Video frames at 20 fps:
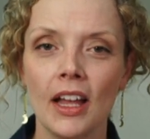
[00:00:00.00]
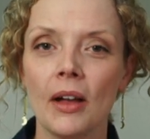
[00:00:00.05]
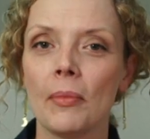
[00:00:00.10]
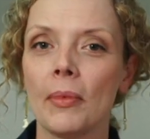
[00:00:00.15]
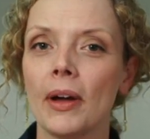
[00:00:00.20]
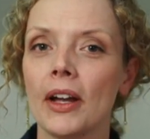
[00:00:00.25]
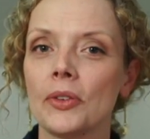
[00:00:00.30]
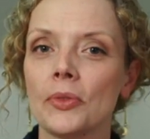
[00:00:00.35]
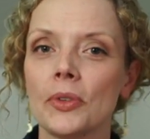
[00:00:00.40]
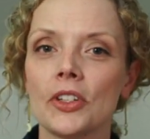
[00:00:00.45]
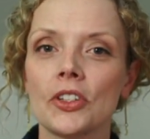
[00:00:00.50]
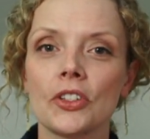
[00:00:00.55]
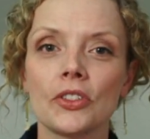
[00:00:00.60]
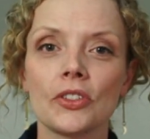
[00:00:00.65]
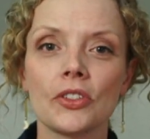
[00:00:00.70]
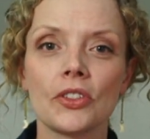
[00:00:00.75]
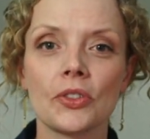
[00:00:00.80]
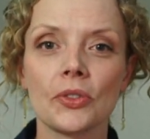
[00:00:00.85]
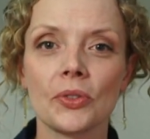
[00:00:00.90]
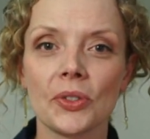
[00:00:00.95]
My
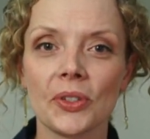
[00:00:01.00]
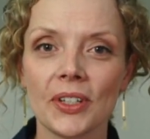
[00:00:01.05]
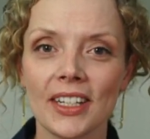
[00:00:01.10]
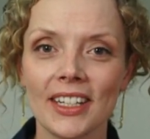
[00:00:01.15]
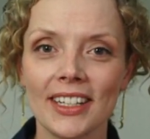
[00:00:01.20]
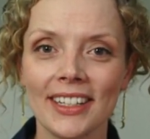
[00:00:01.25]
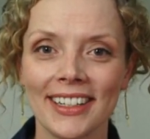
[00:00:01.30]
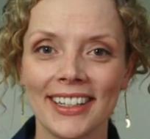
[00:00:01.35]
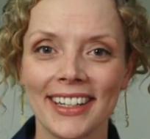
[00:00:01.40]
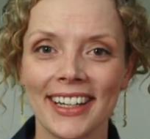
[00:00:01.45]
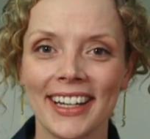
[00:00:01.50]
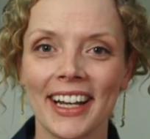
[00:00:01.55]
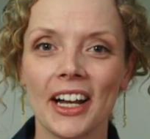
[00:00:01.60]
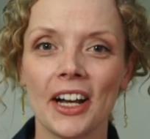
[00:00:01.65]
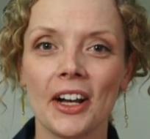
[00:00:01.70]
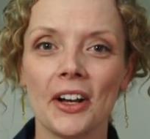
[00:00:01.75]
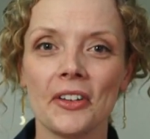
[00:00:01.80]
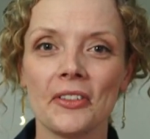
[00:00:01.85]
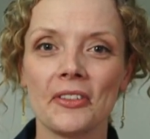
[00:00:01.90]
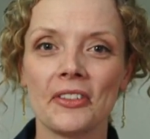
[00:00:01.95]
original story
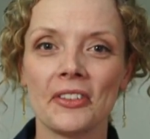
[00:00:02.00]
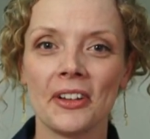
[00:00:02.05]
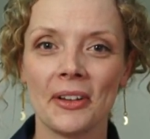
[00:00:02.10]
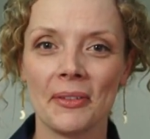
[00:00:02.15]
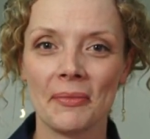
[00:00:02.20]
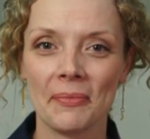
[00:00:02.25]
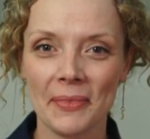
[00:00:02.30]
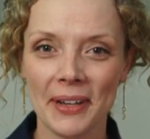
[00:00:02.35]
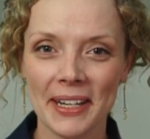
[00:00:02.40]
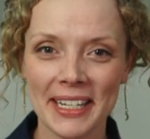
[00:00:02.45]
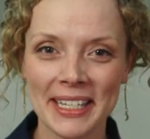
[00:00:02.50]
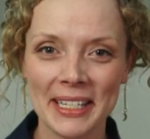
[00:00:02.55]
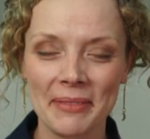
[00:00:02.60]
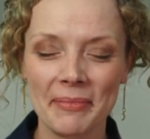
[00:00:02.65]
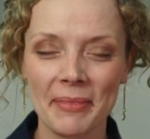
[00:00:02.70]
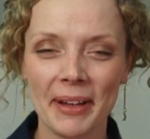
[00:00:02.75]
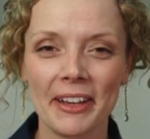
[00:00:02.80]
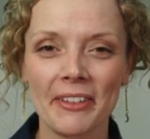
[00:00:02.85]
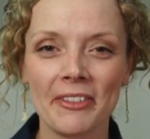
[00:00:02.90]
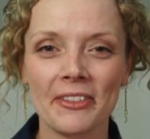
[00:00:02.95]
of Mike's and
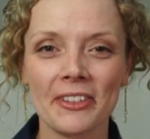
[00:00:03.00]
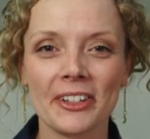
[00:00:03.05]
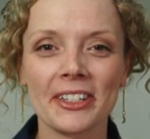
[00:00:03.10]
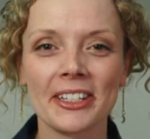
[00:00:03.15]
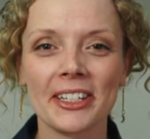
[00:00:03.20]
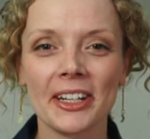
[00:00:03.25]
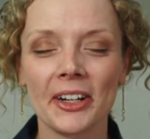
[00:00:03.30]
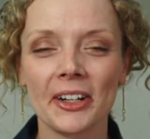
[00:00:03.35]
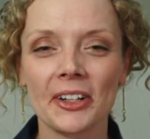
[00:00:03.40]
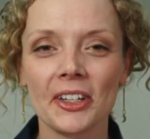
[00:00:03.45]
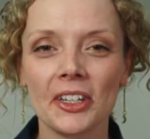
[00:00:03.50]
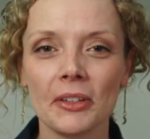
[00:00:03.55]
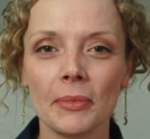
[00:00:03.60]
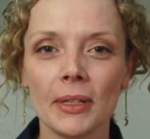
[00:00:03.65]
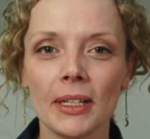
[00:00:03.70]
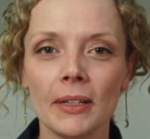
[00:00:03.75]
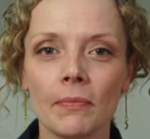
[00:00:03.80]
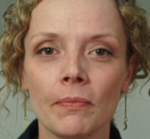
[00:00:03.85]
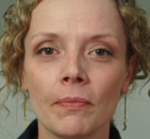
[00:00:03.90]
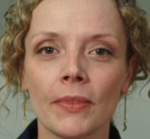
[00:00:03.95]
my first
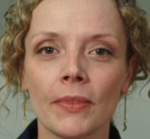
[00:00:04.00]
argument,